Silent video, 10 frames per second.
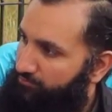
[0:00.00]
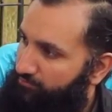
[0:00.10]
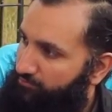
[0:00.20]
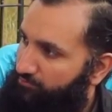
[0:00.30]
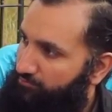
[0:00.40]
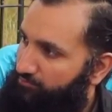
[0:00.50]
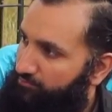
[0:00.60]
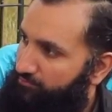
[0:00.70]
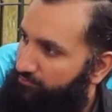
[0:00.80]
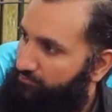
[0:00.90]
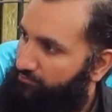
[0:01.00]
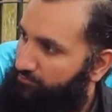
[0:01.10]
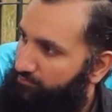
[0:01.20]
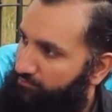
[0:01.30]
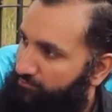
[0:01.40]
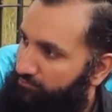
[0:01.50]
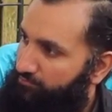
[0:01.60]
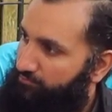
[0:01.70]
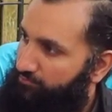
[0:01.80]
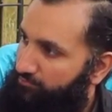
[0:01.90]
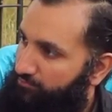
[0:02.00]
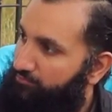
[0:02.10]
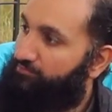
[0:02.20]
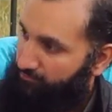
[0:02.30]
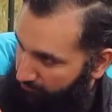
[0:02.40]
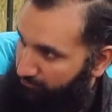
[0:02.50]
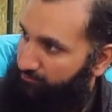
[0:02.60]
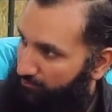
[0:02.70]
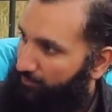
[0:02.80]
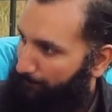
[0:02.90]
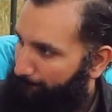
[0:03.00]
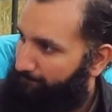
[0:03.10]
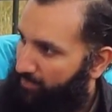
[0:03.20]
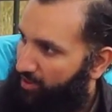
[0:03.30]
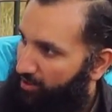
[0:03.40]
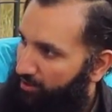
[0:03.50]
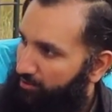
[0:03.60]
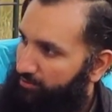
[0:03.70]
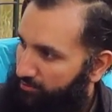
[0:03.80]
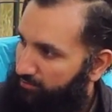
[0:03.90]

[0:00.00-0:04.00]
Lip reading: [no speech]